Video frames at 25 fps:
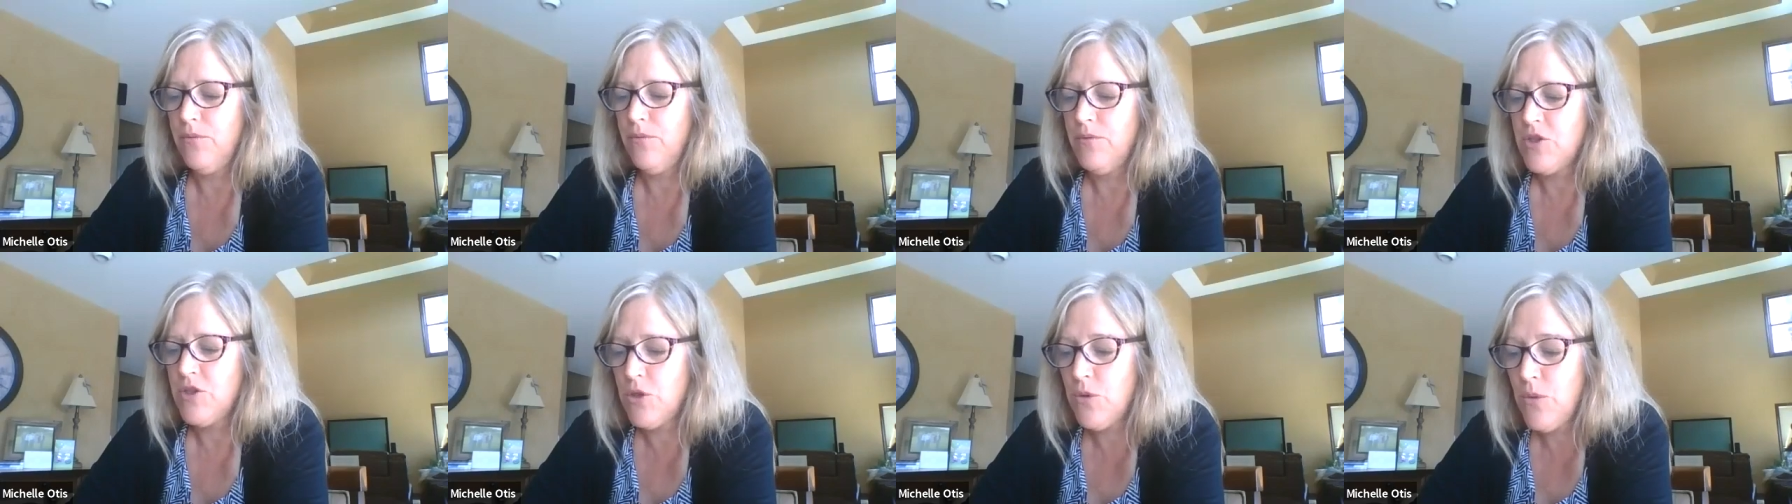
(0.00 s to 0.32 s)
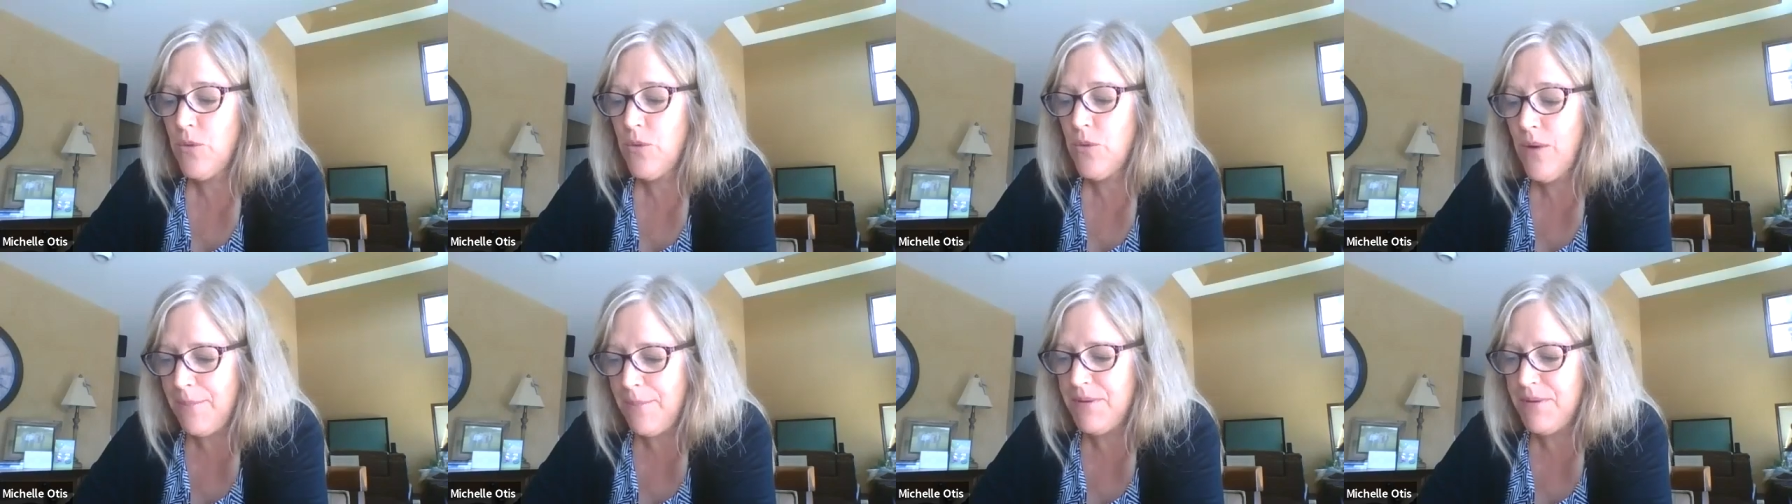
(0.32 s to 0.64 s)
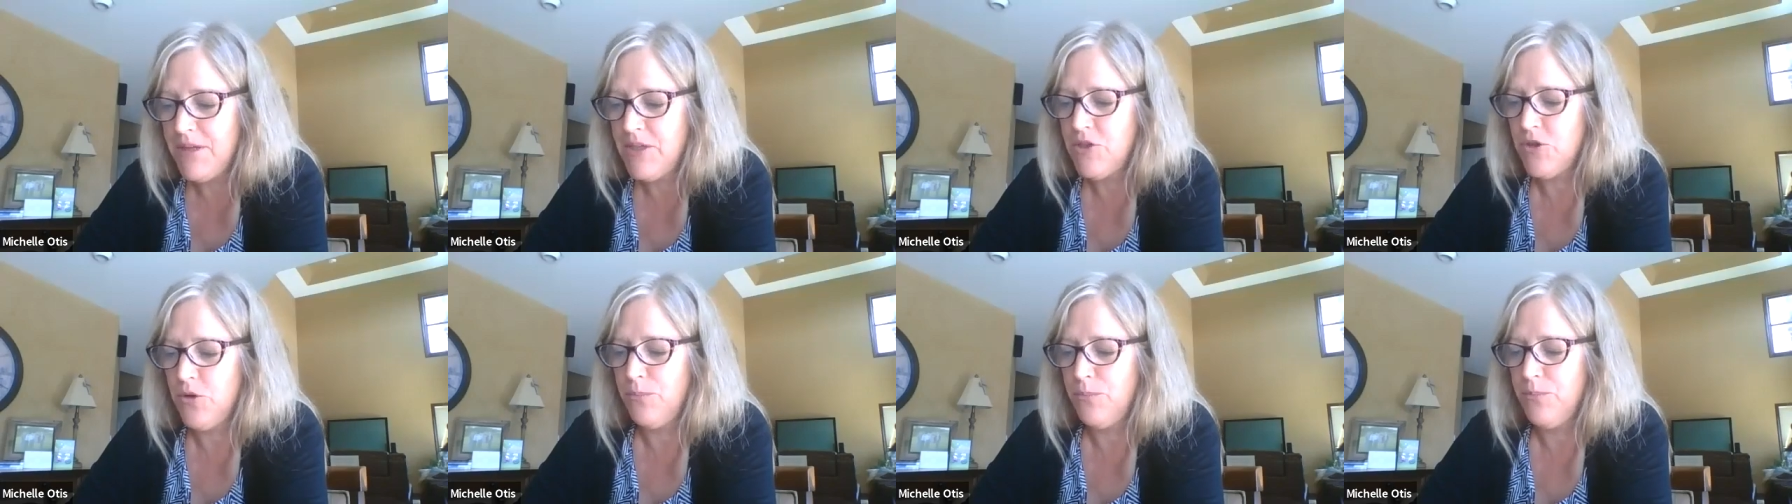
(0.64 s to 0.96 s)
too
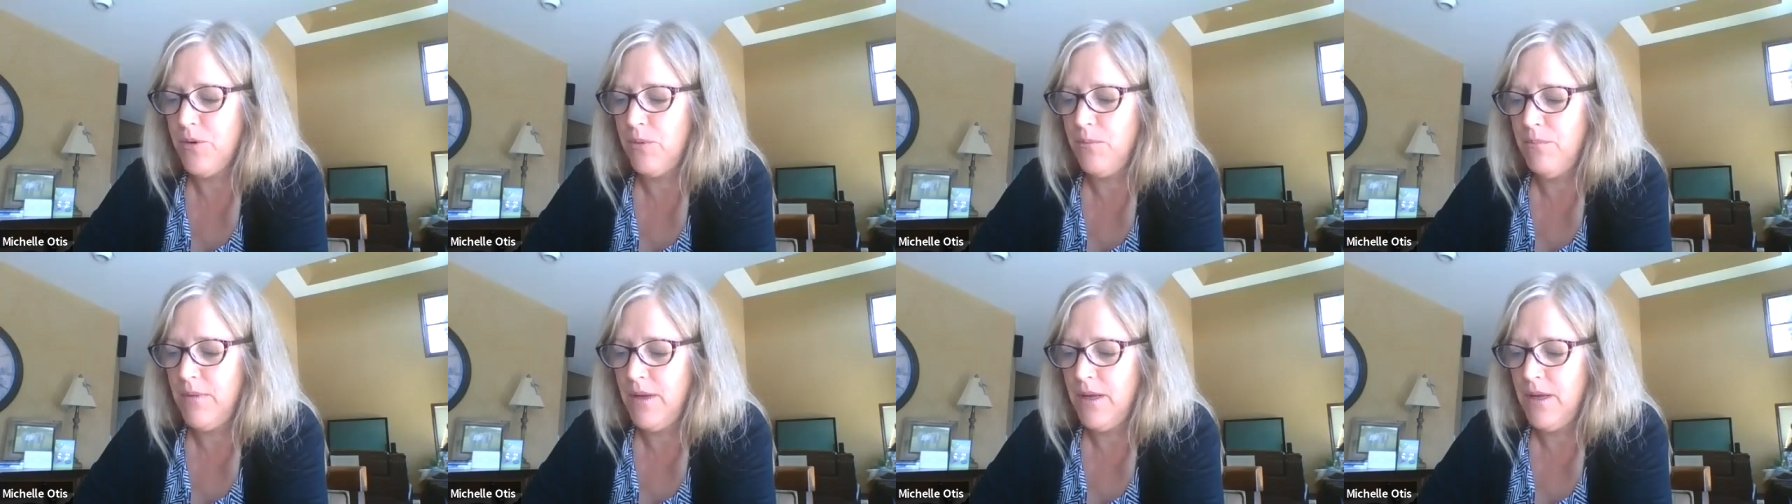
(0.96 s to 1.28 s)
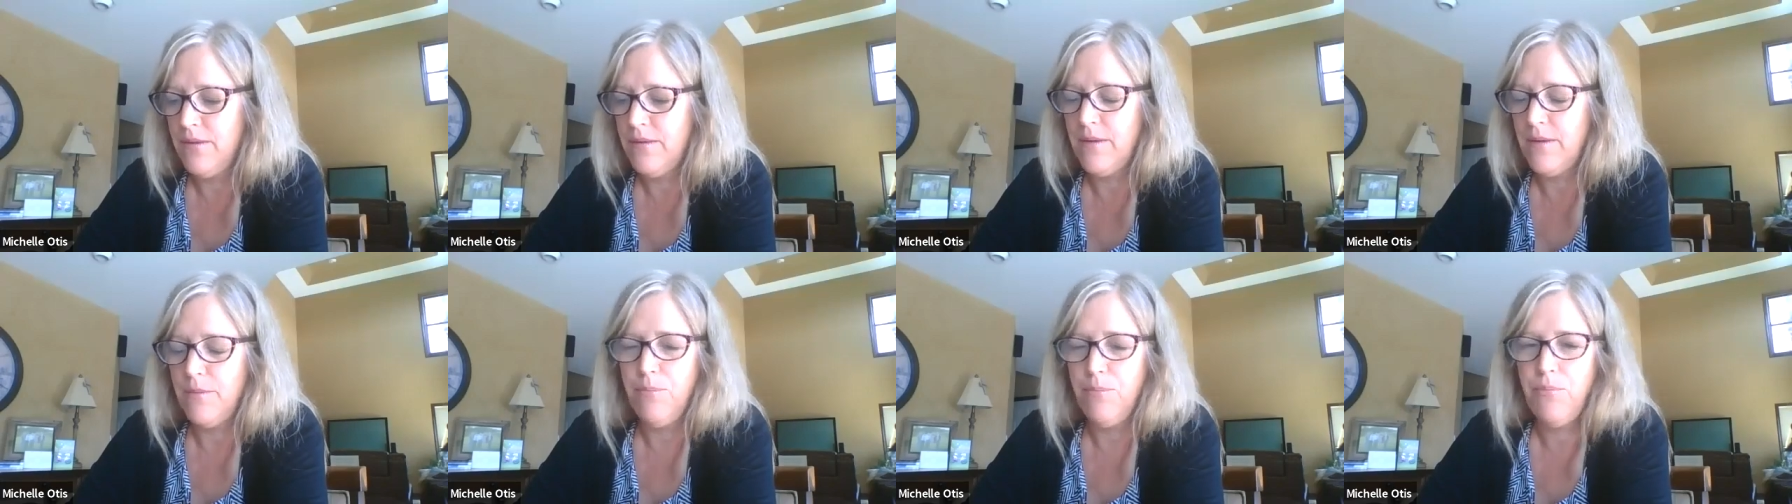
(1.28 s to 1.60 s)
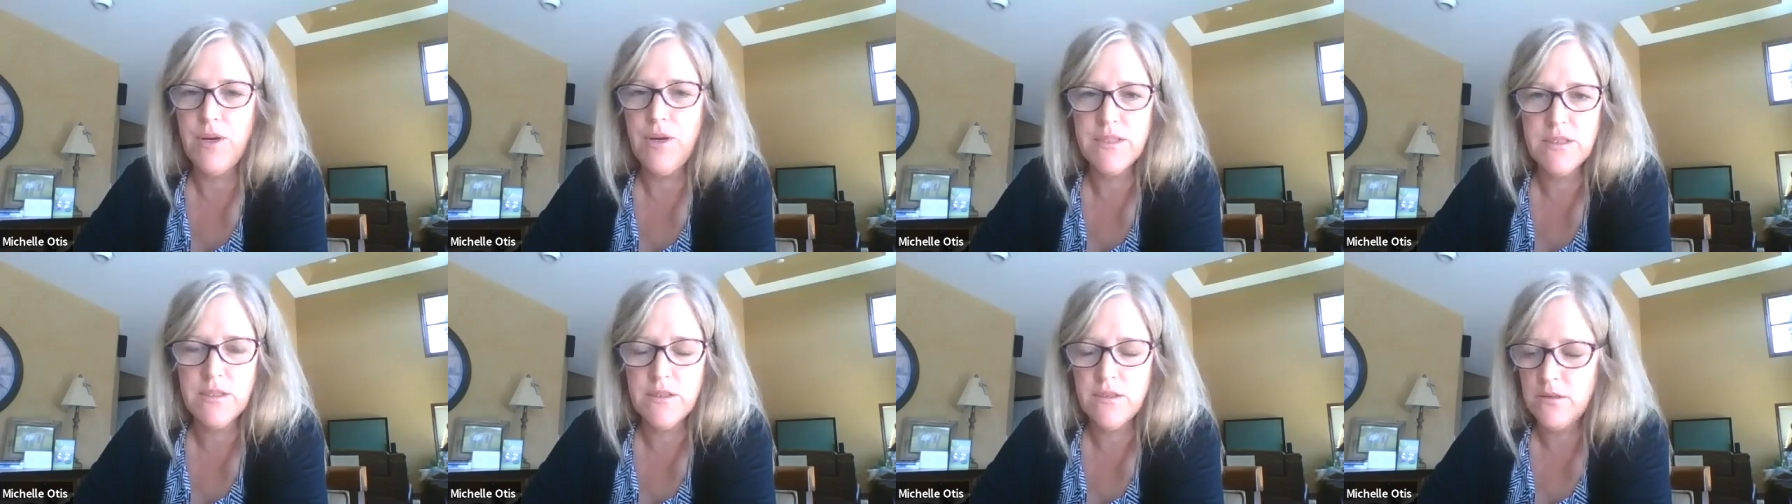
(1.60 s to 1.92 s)
happy to permit the
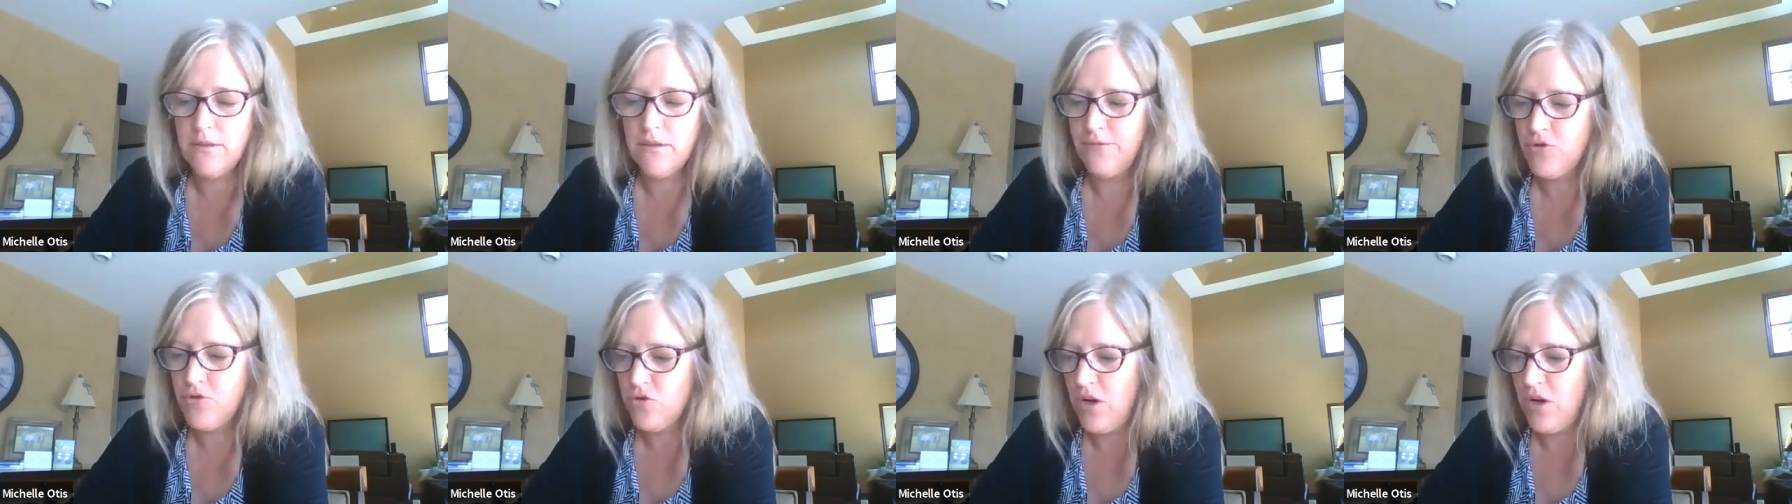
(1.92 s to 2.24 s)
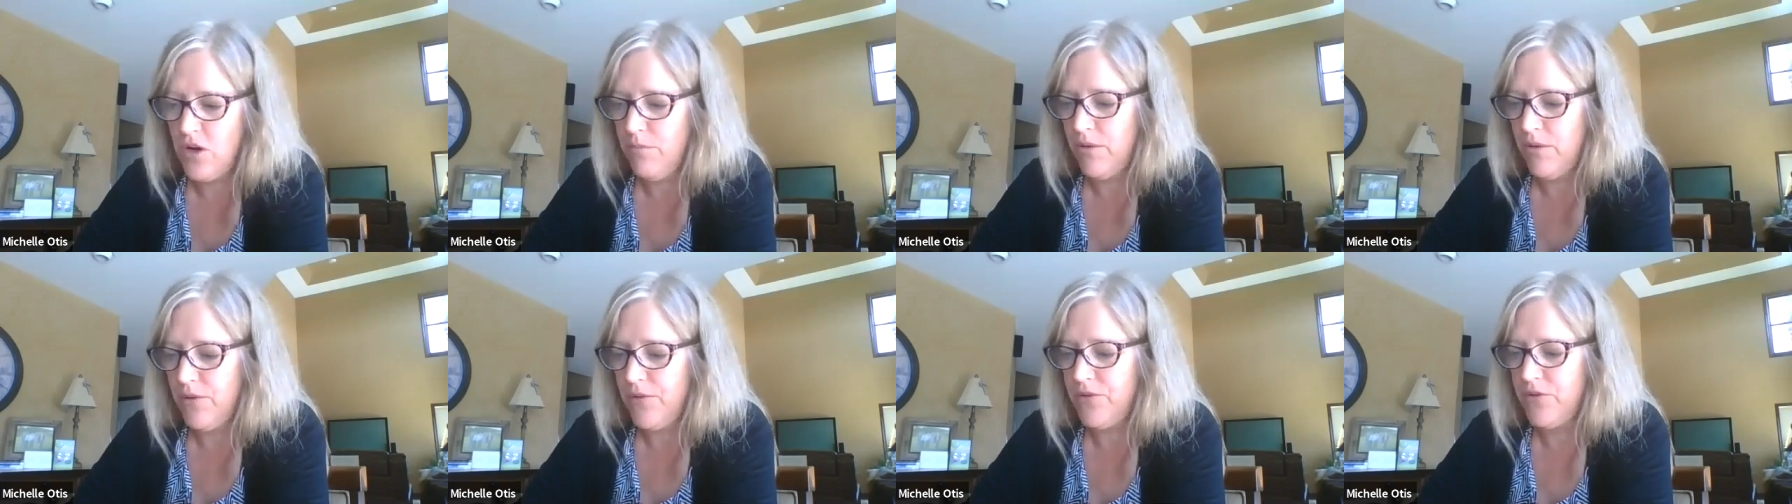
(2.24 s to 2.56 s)
presence of trouble.